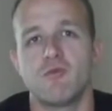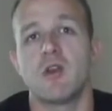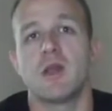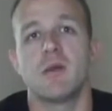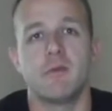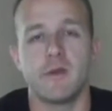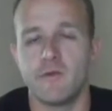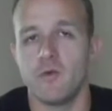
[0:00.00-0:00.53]

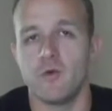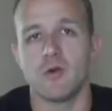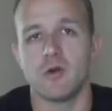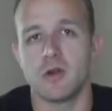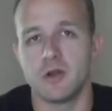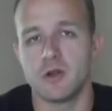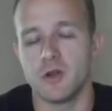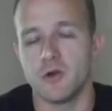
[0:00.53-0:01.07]
right
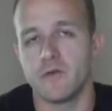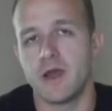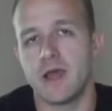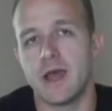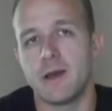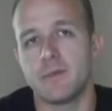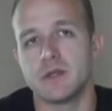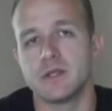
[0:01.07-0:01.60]
before Nova
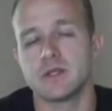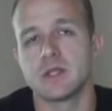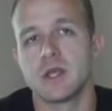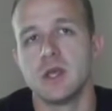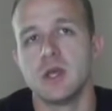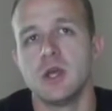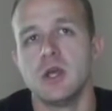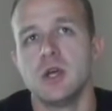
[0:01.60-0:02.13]
happens.
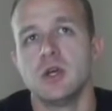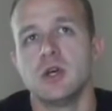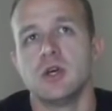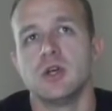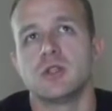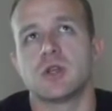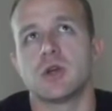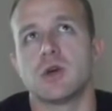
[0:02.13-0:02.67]

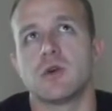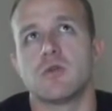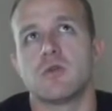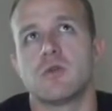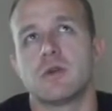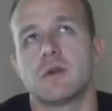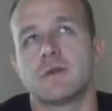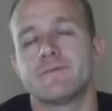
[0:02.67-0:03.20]

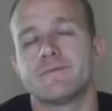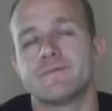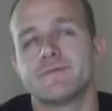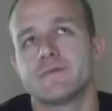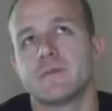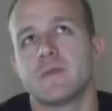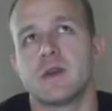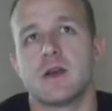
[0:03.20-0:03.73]
So
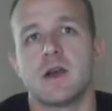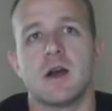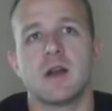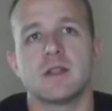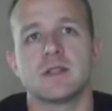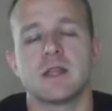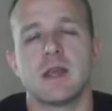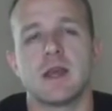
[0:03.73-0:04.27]

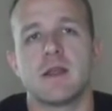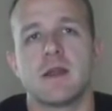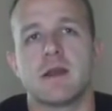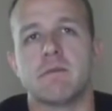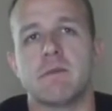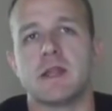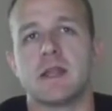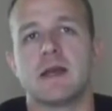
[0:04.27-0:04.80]
honestly,
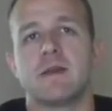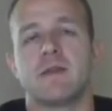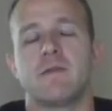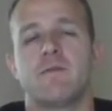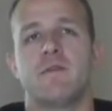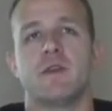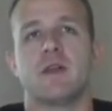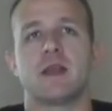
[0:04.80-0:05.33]
I
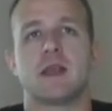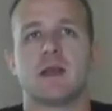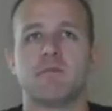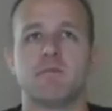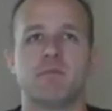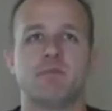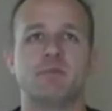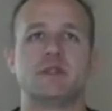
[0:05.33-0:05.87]
feel like
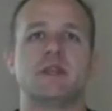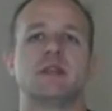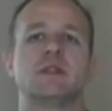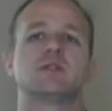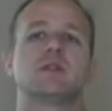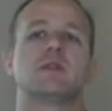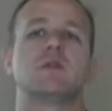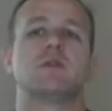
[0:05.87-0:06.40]
I'm
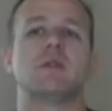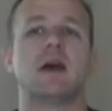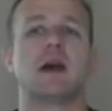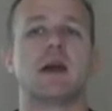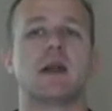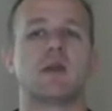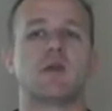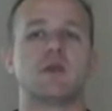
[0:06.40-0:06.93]
potentially
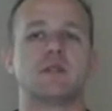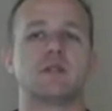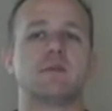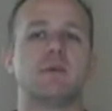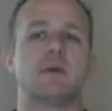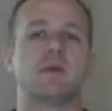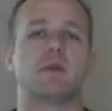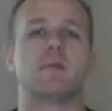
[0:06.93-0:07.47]
not going
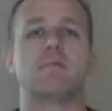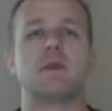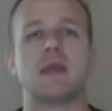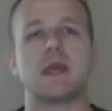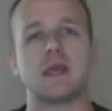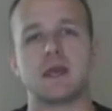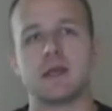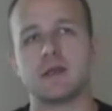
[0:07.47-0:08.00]
to be able to
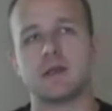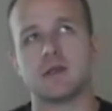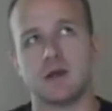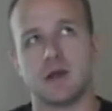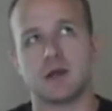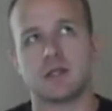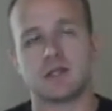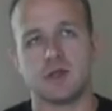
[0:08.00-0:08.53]
make it
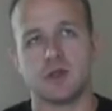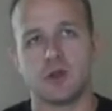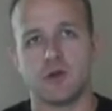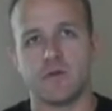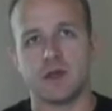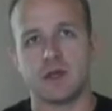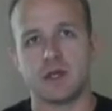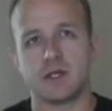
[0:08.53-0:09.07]
to
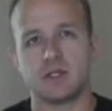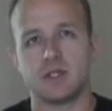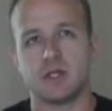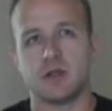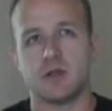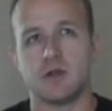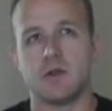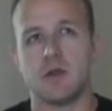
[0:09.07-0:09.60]
Nova
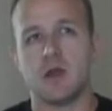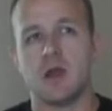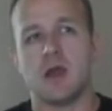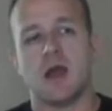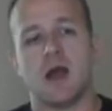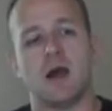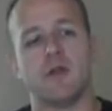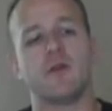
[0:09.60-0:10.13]
next year.
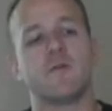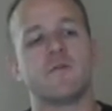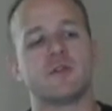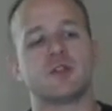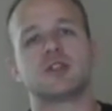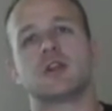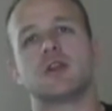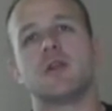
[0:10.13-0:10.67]
I'll know
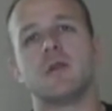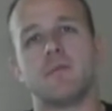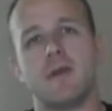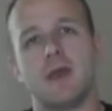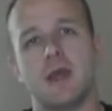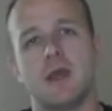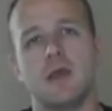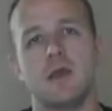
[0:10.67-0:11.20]
for sure
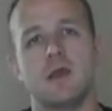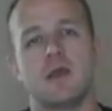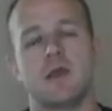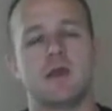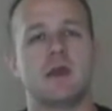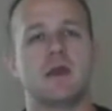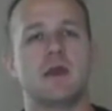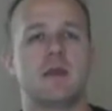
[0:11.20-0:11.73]
in May
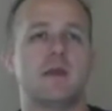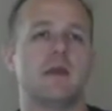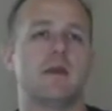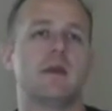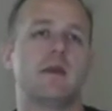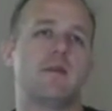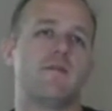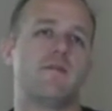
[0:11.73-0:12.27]

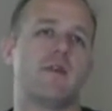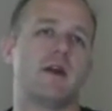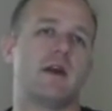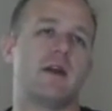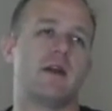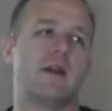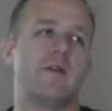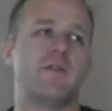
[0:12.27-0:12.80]

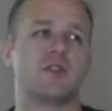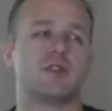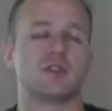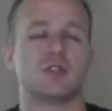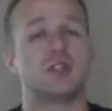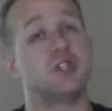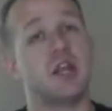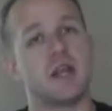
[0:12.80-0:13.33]
if
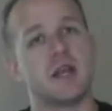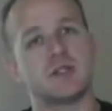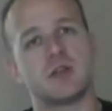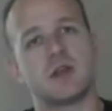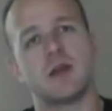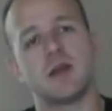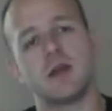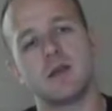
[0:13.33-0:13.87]
there's a
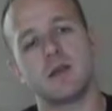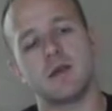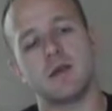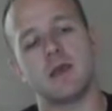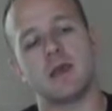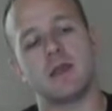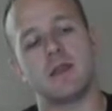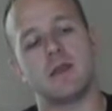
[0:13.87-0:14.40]
chance or not,
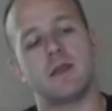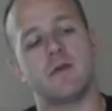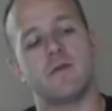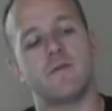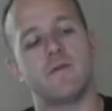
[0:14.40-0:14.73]
and